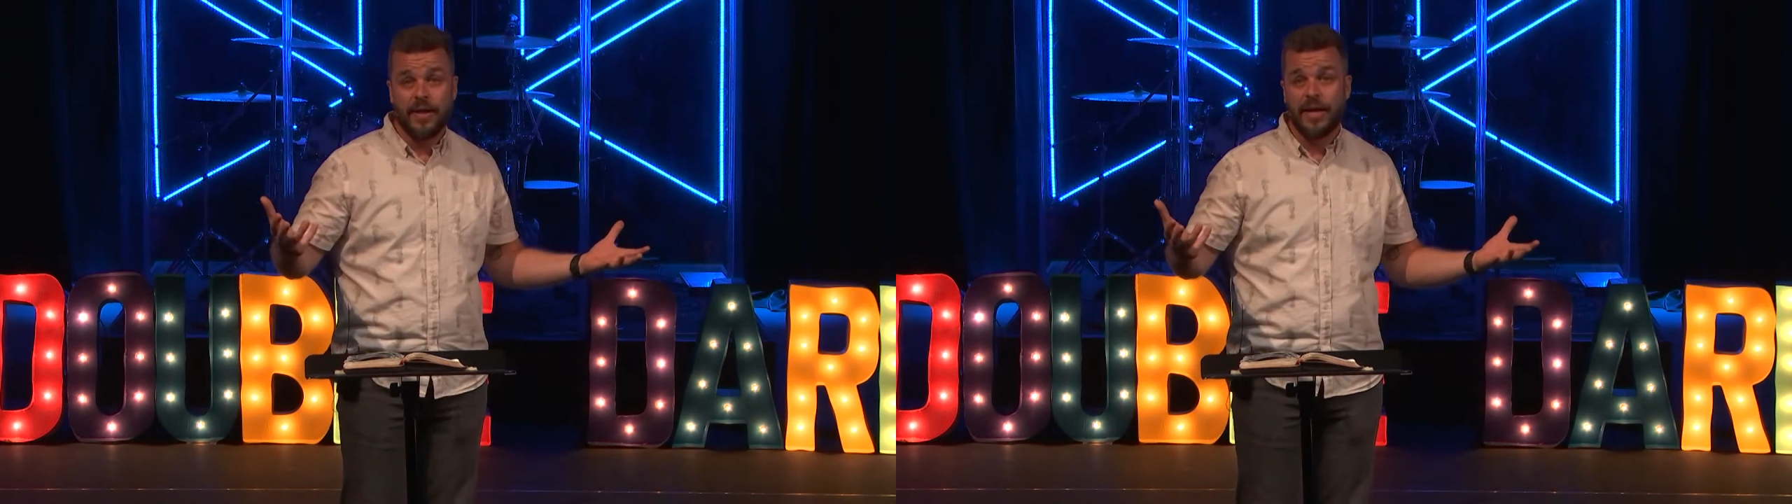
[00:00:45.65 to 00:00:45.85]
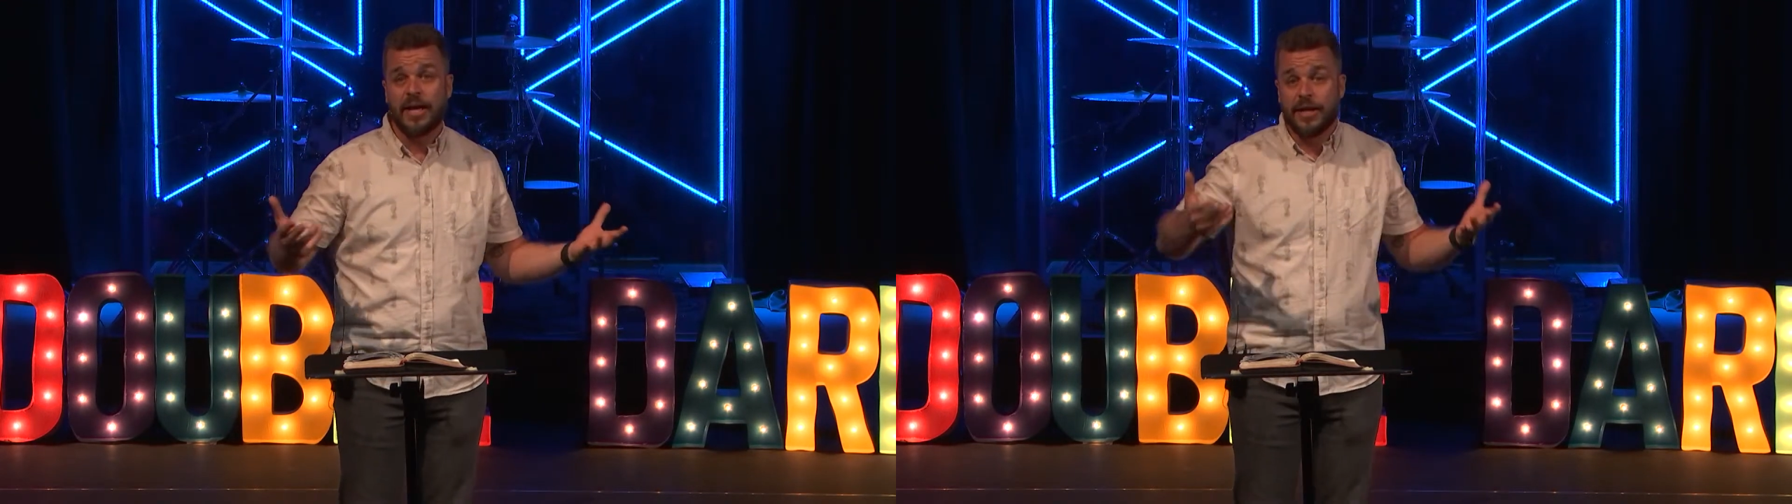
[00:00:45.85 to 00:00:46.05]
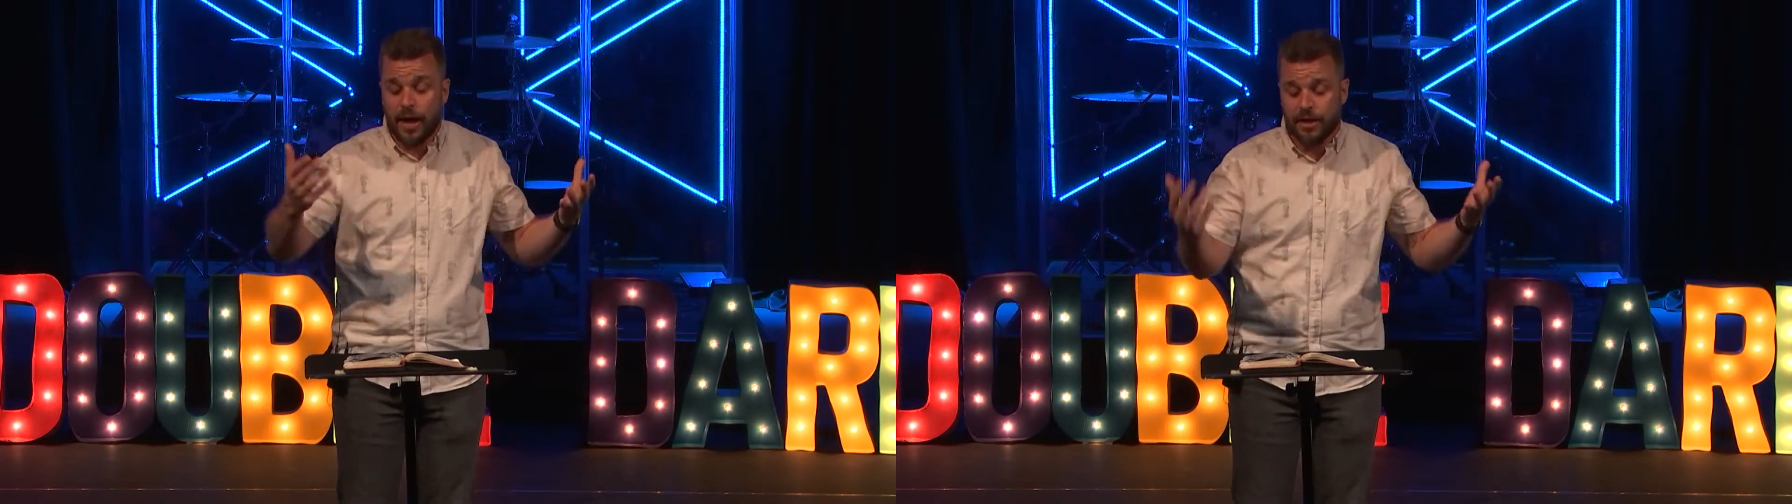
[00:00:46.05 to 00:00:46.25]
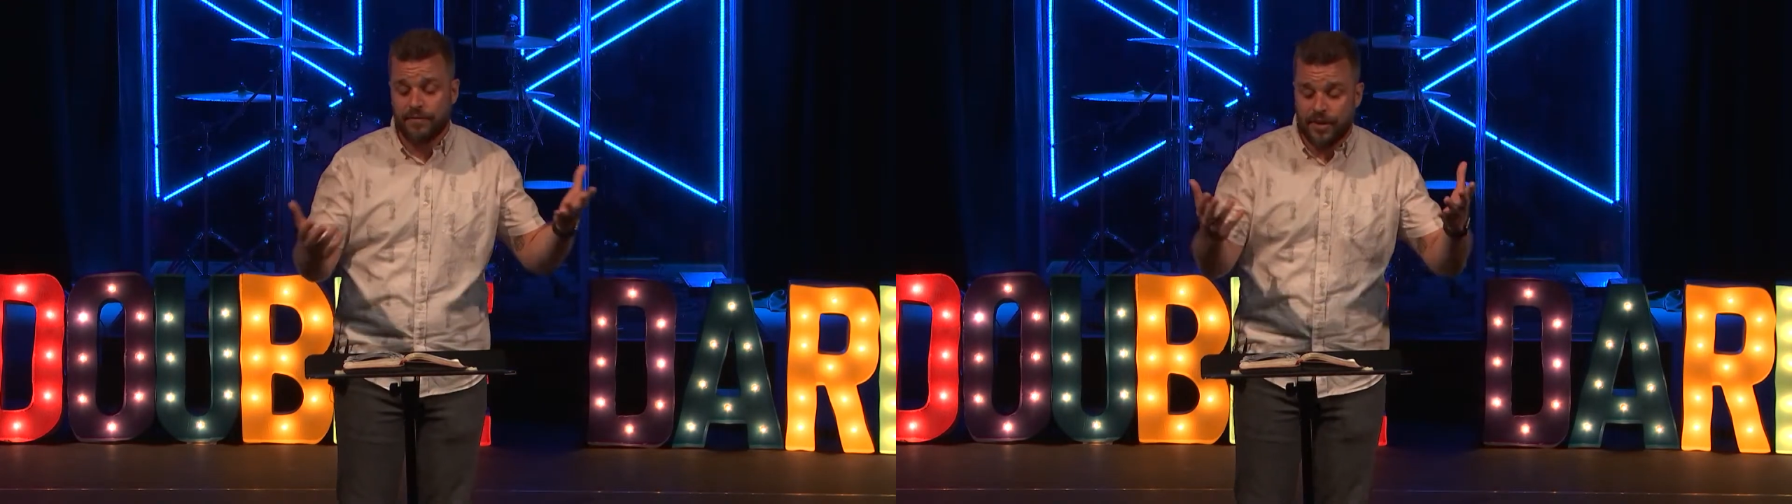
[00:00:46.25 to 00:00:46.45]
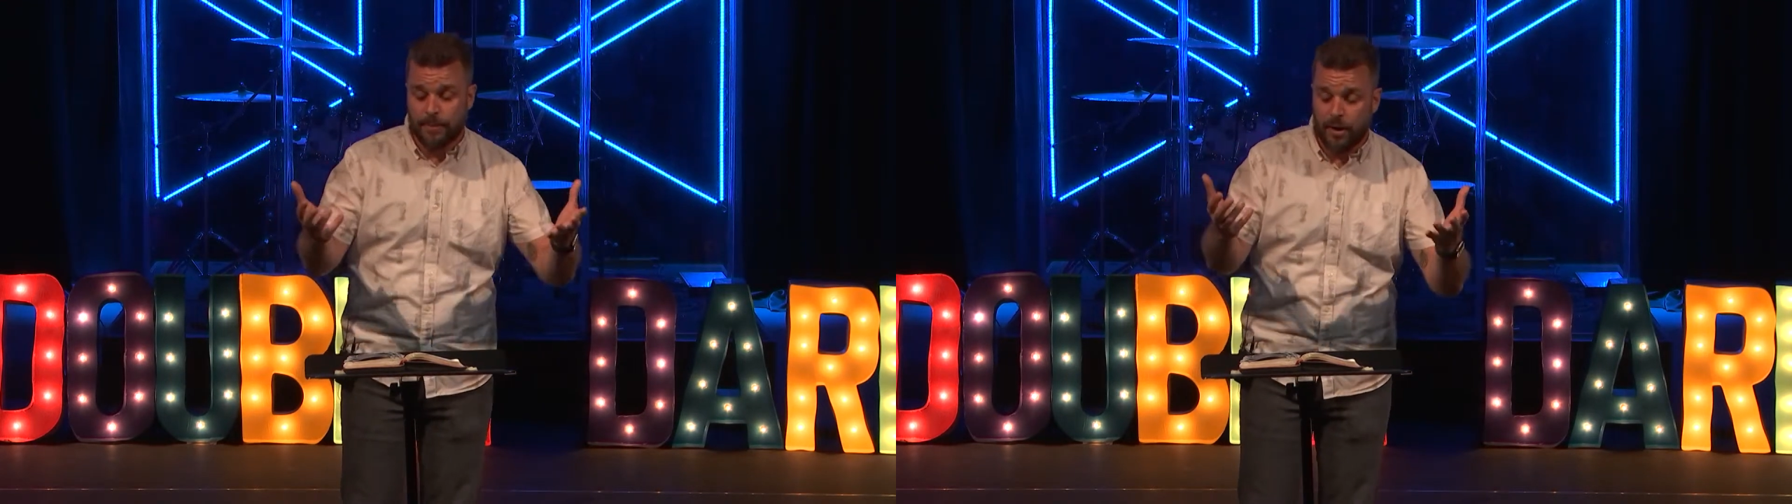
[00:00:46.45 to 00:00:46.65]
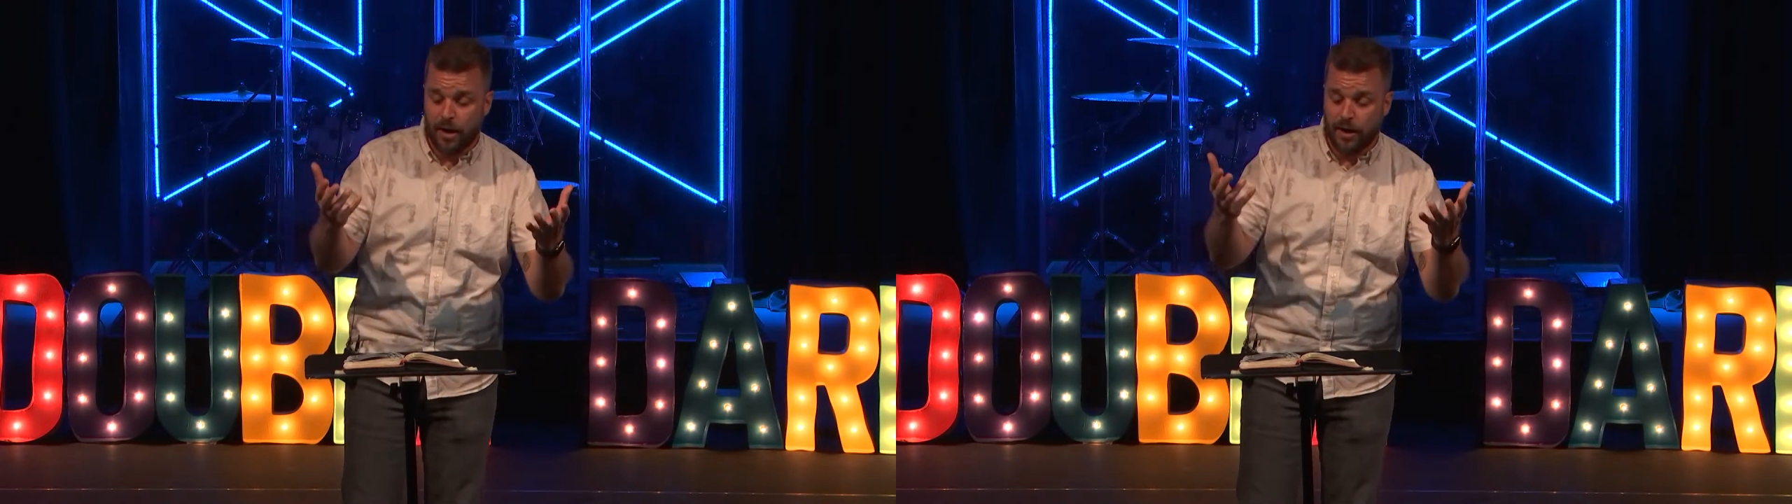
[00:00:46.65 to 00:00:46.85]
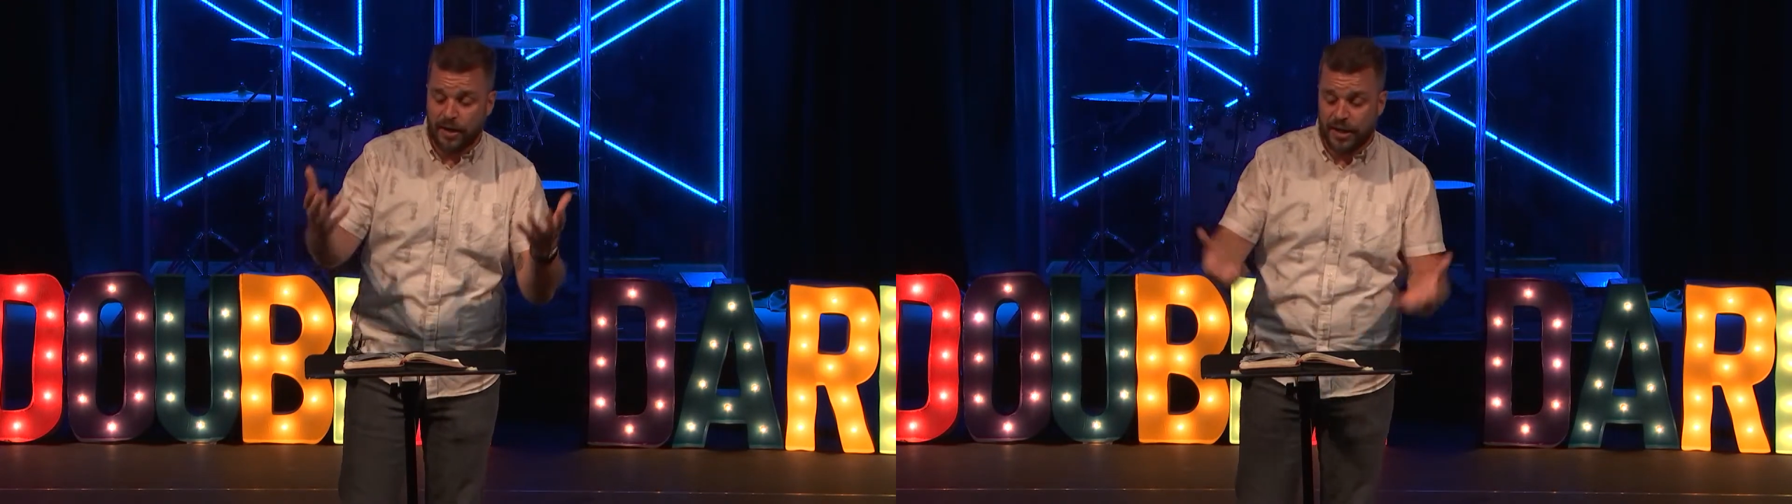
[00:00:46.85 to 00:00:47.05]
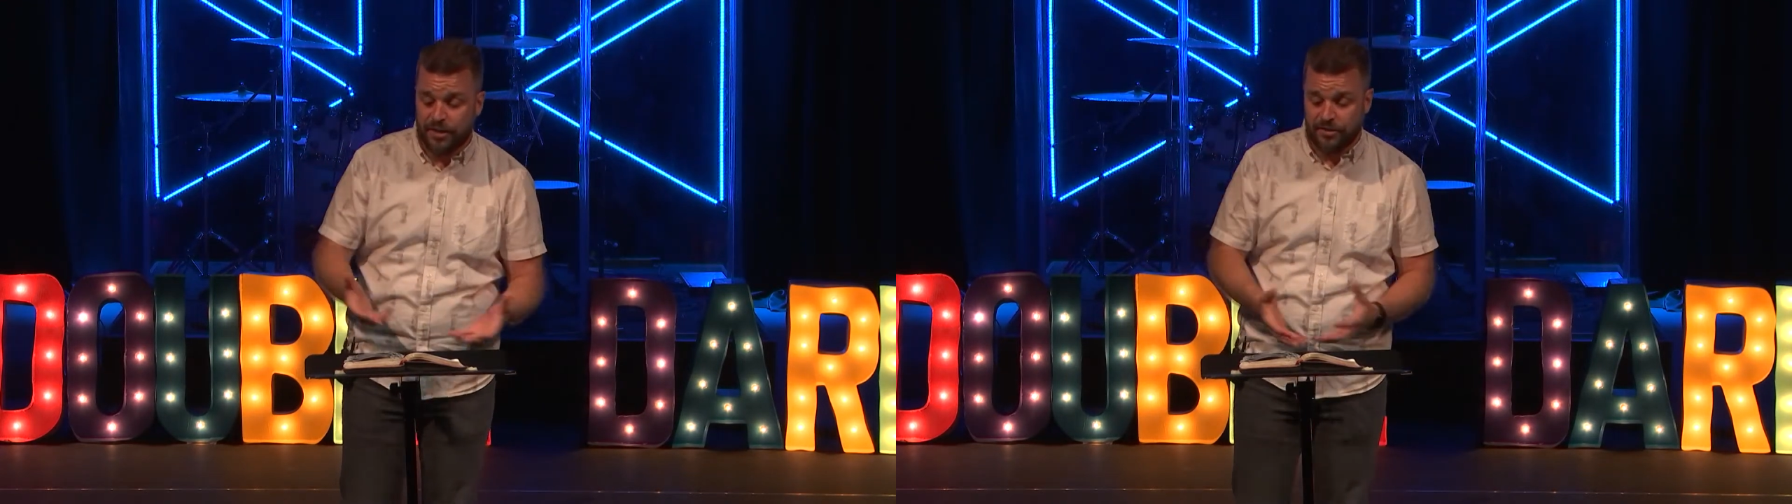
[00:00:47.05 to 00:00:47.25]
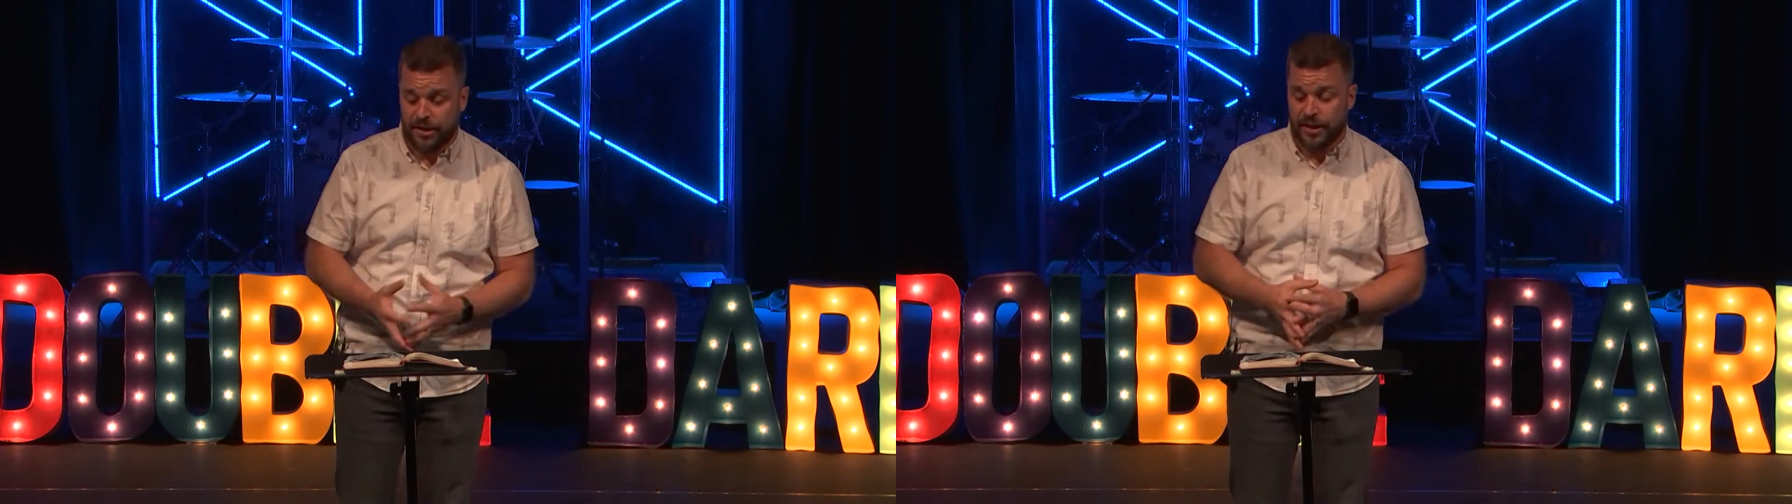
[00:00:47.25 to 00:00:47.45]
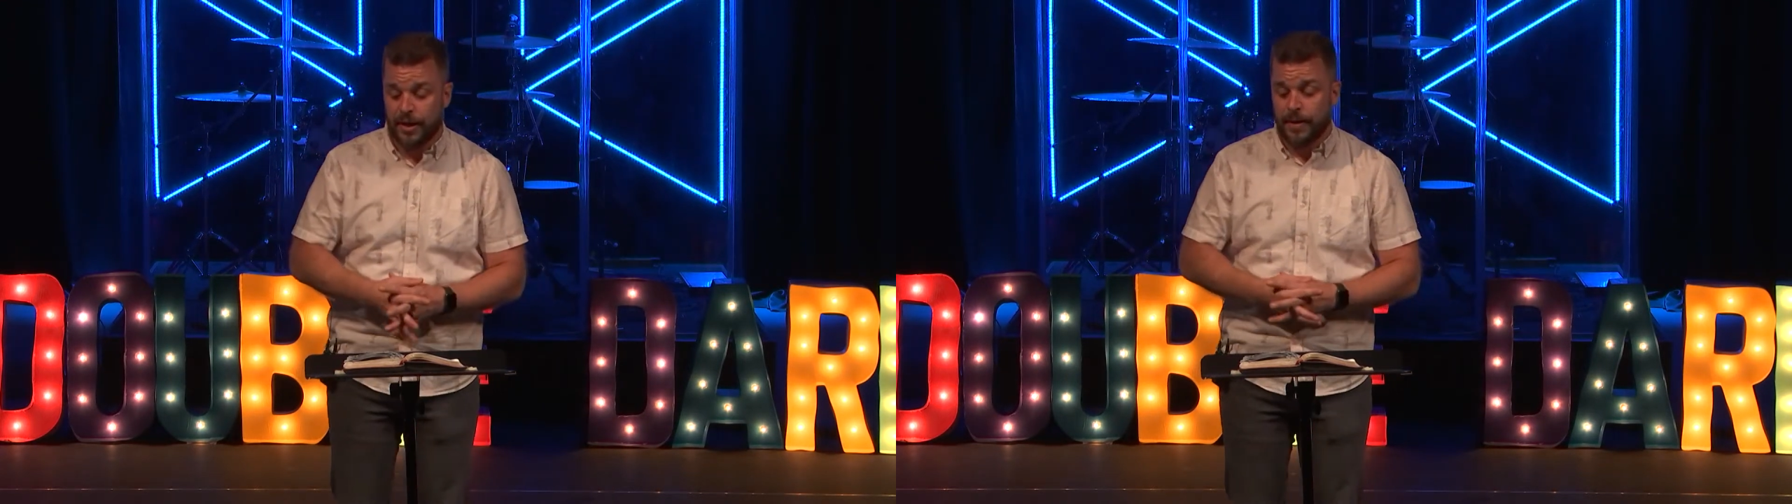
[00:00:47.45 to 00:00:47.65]
Like, none of them are
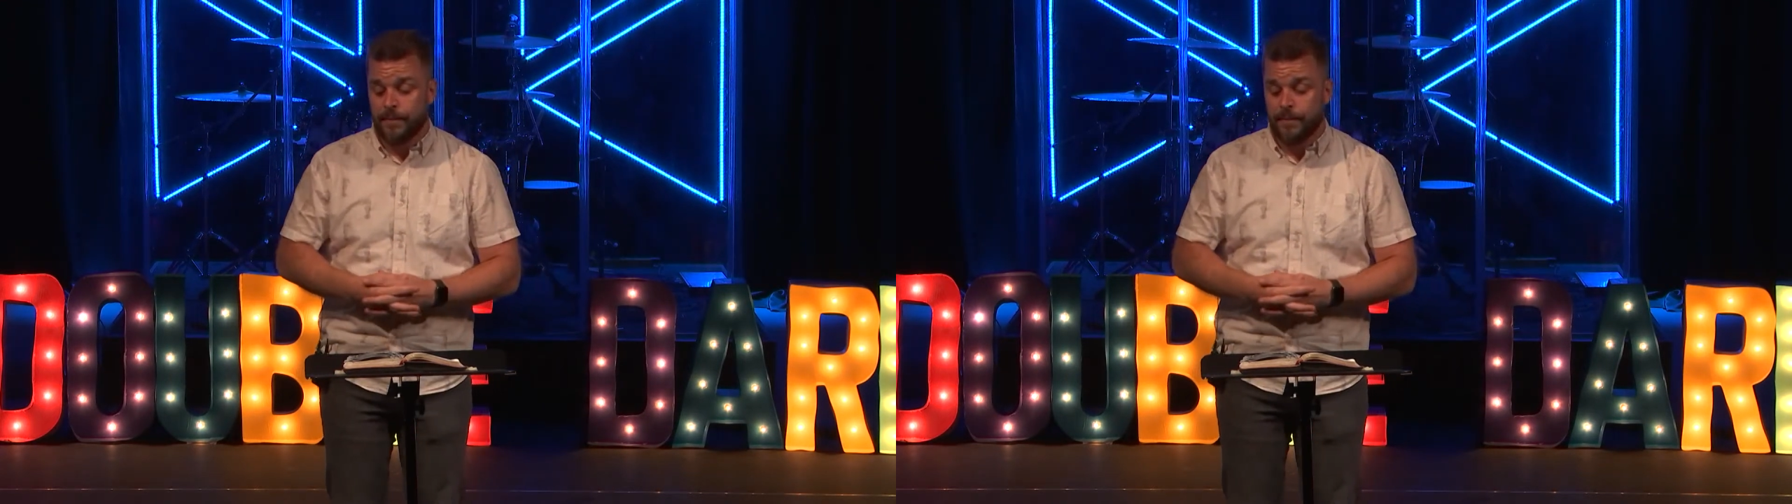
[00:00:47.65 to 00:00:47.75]
easy.